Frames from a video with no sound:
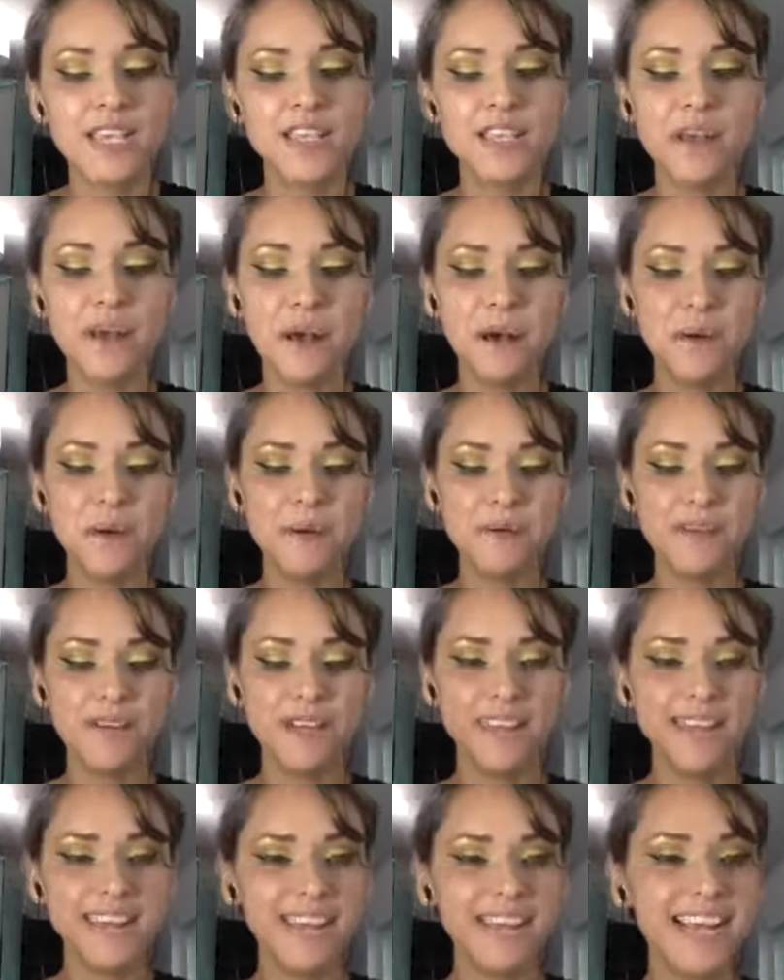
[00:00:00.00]
So
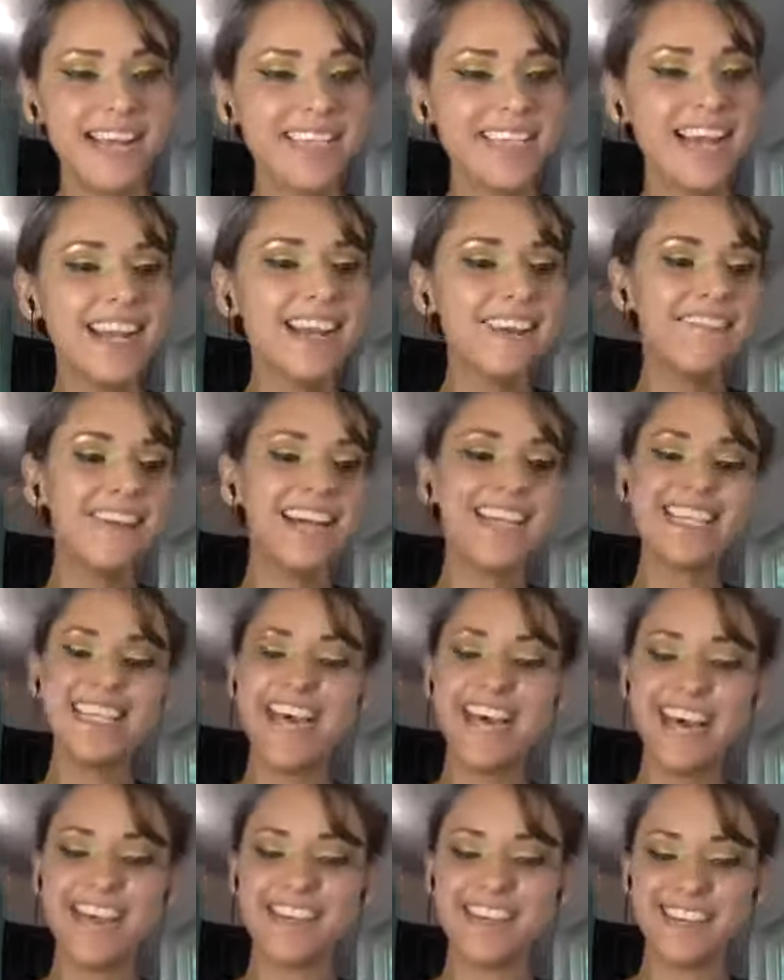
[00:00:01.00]
that's kind of what I
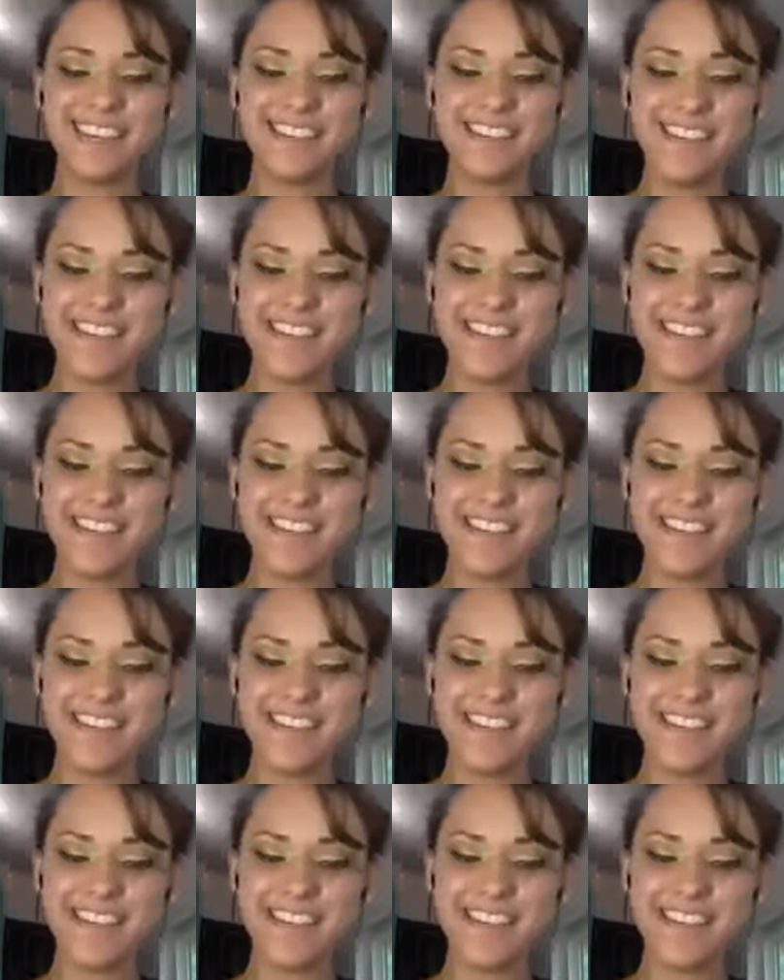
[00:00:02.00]
said.